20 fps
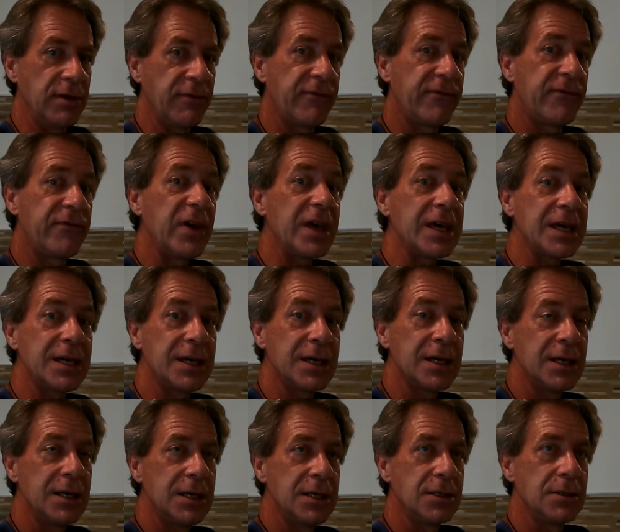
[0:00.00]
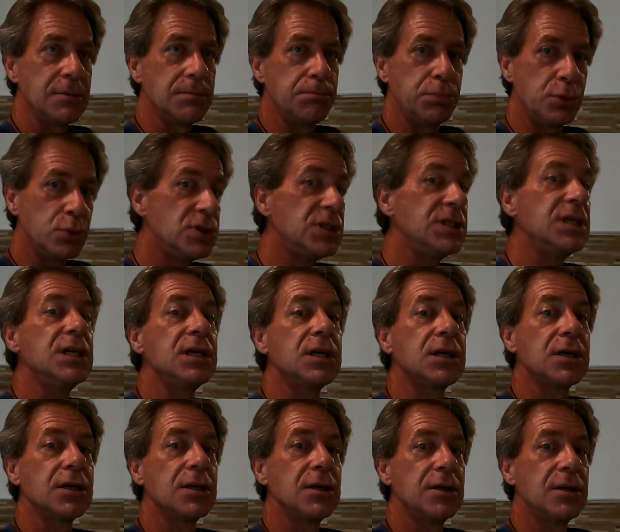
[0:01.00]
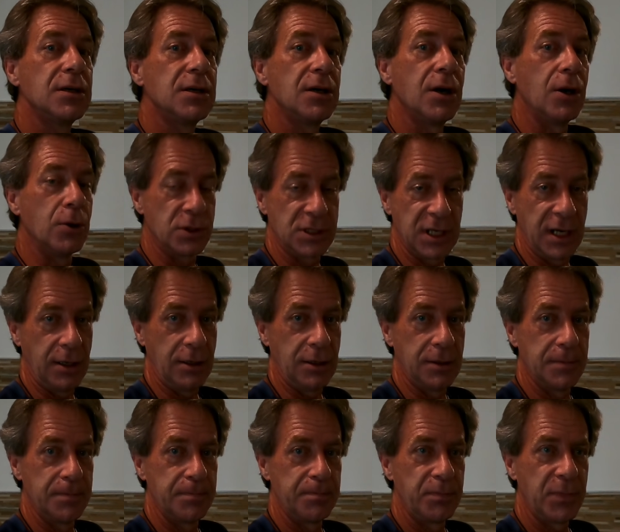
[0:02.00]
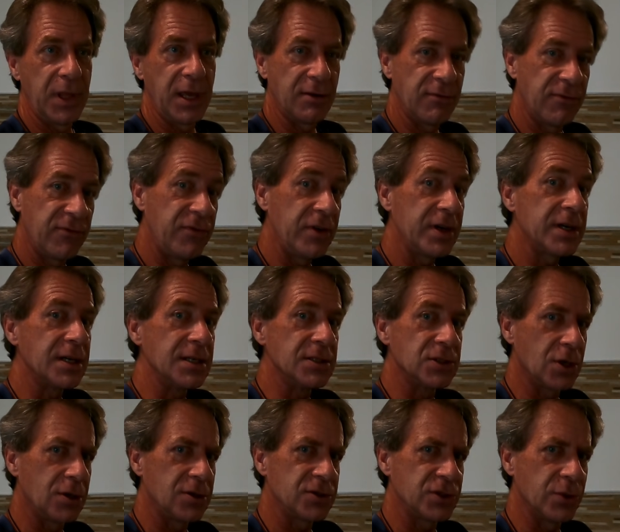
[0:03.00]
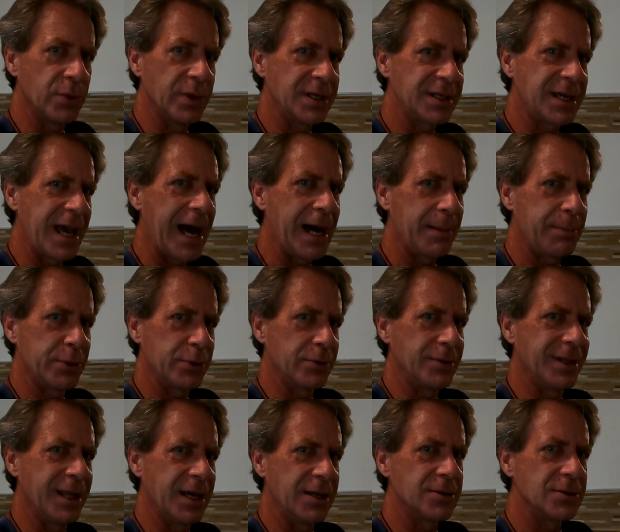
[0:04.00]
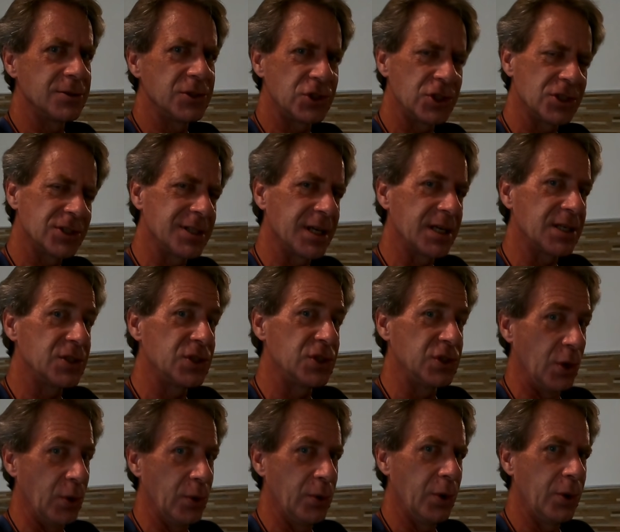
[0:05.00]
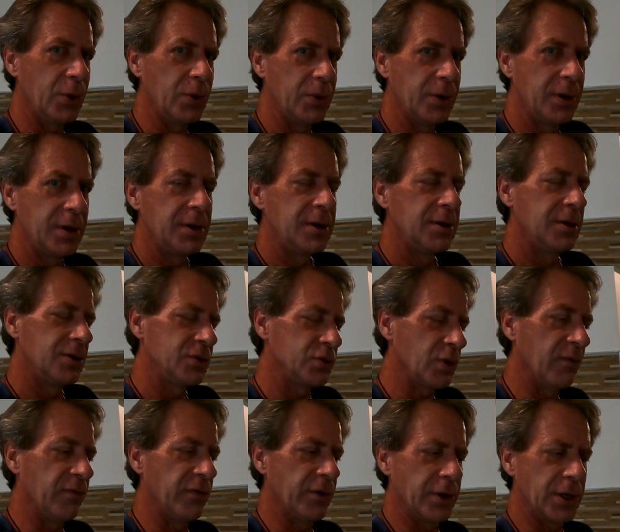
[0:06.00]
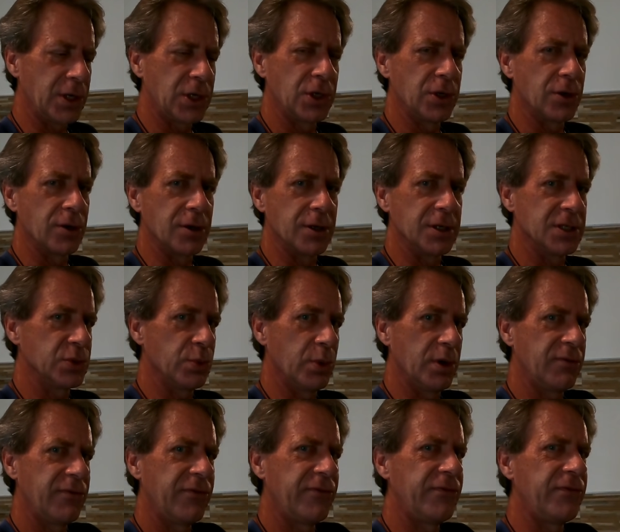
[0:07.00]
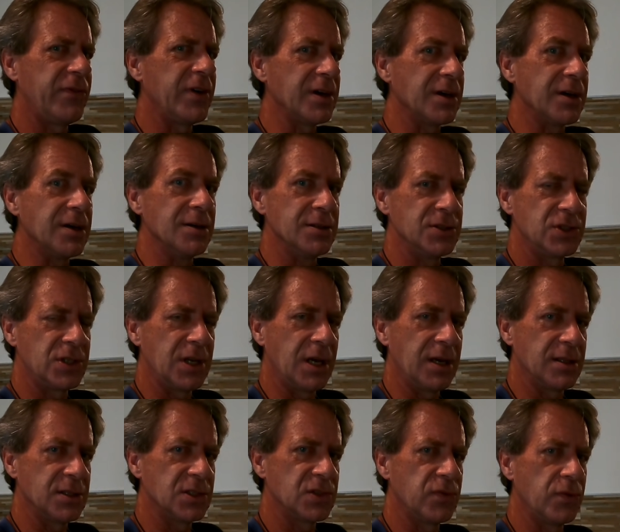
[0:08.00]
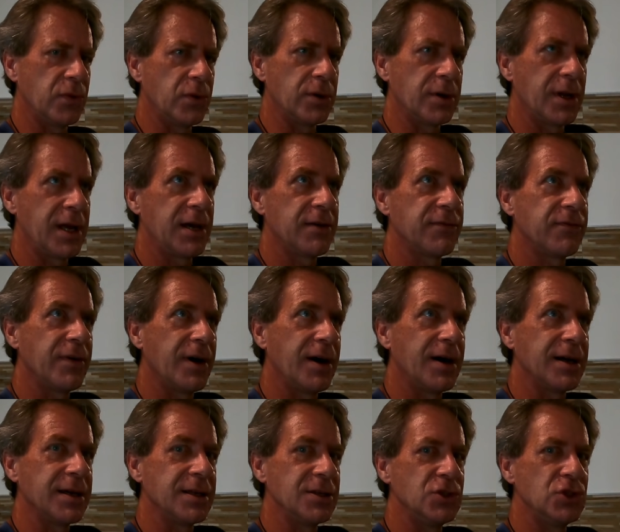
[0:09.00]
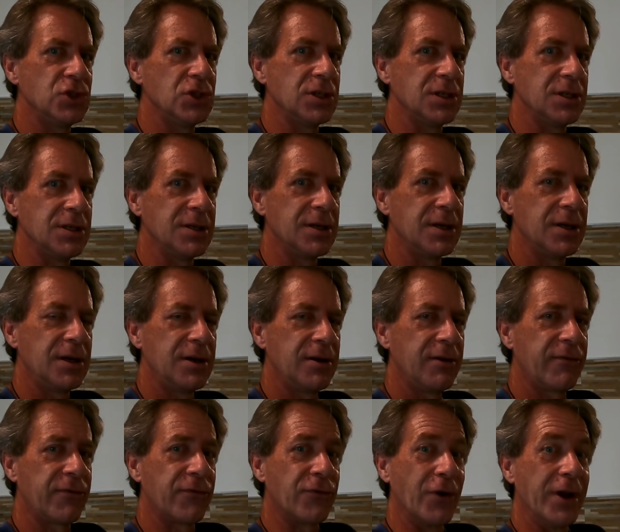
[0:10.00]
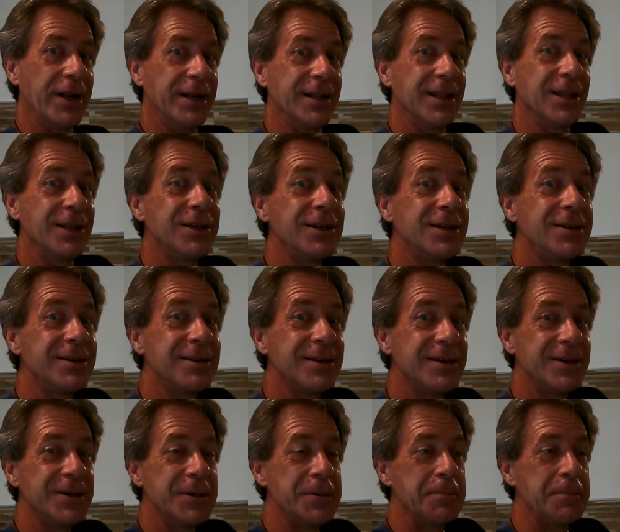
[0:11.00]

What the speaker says: the Fig Boutique Hotel. And FIG is also in capital letters, just like Soho. So I'm very curious what FIG stands for, F-I-G. Friendly?